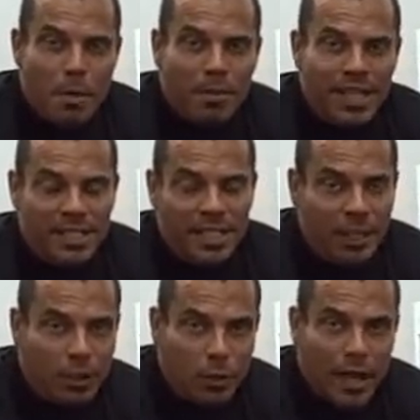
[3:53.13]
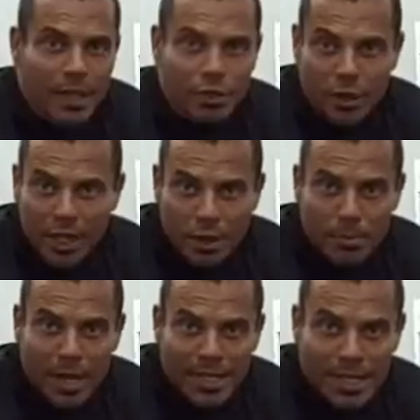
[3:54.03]
But that's a killer way to train your
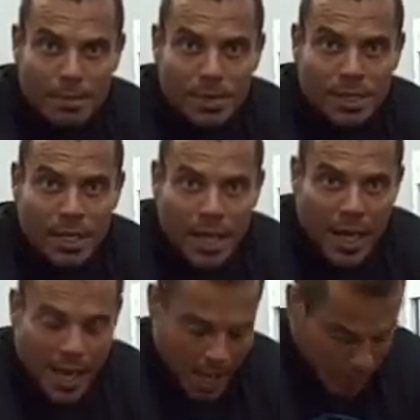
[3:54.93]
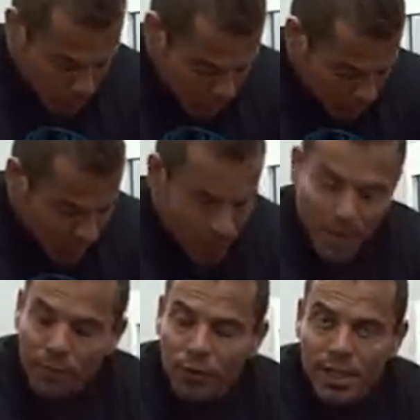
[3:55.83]
biceps. And what I'd
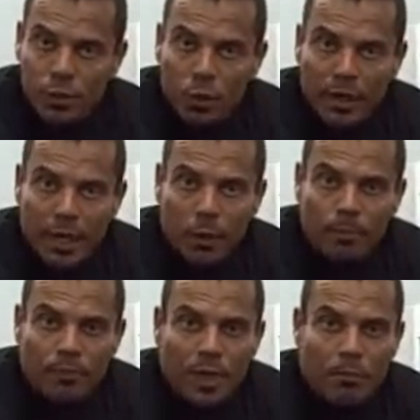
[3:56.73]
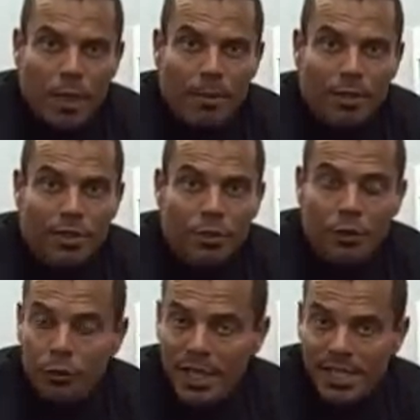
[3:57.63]
recommend for this workout, probably do
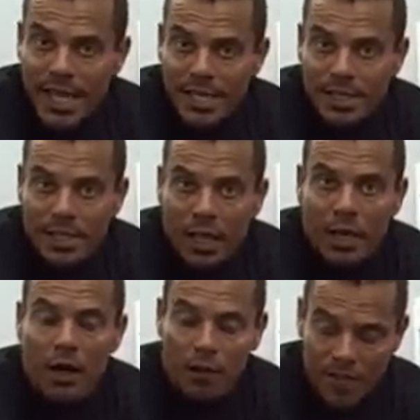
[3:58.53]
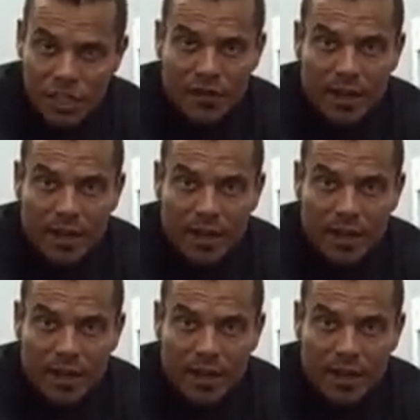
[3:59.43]
3 sets of each